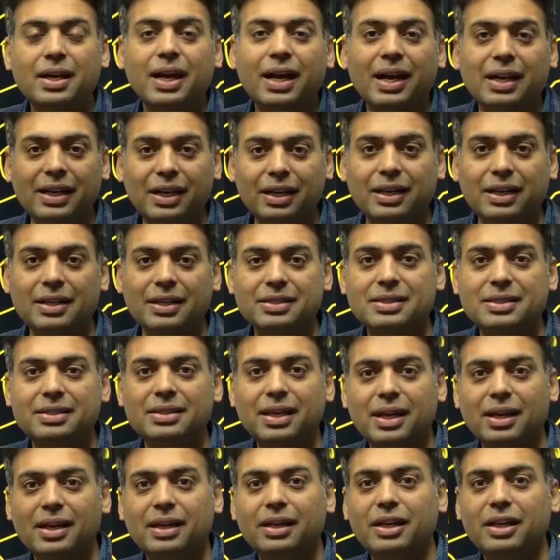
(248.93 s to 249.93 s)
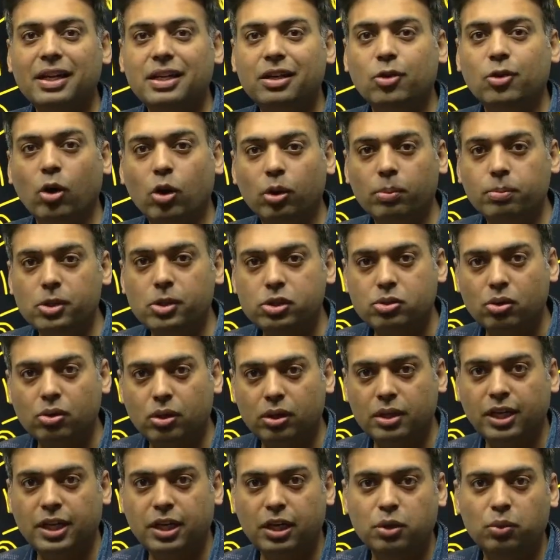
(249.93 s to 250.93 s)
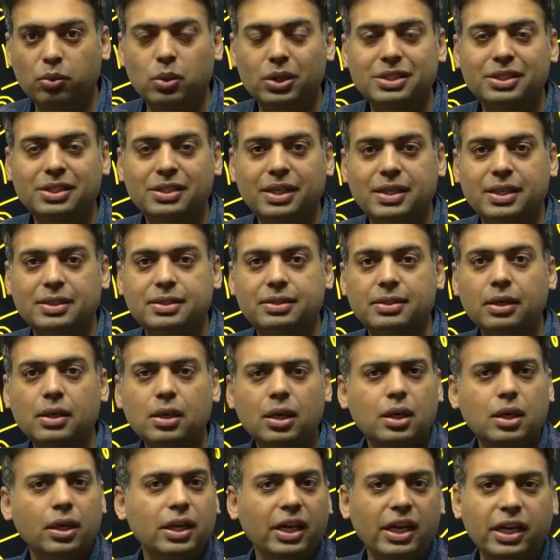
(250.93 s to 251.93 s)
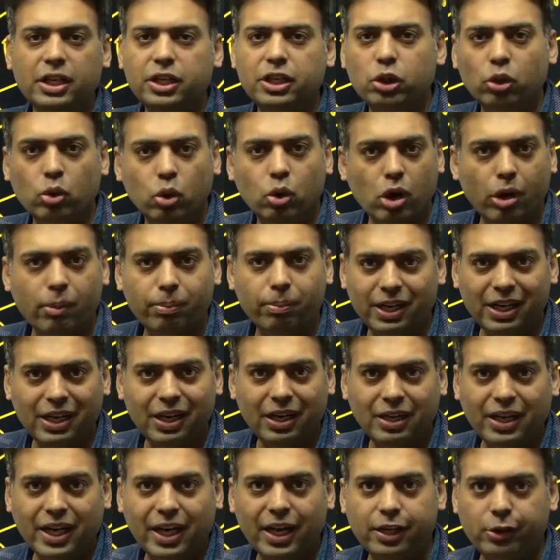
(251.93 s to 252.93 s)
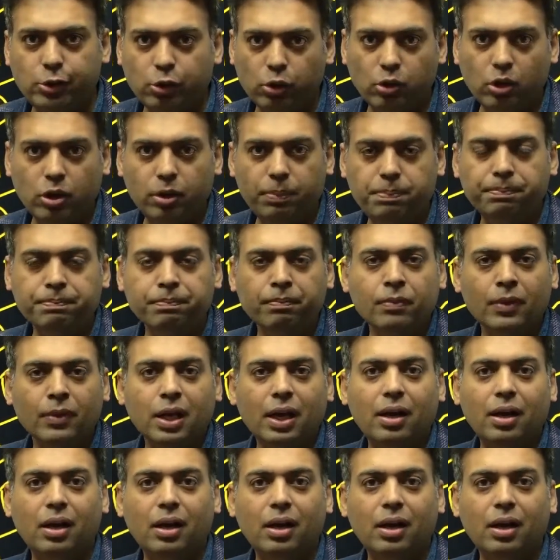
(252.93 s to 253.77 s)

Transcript: and it is there in almost all the universities in Europe, in entire Europe,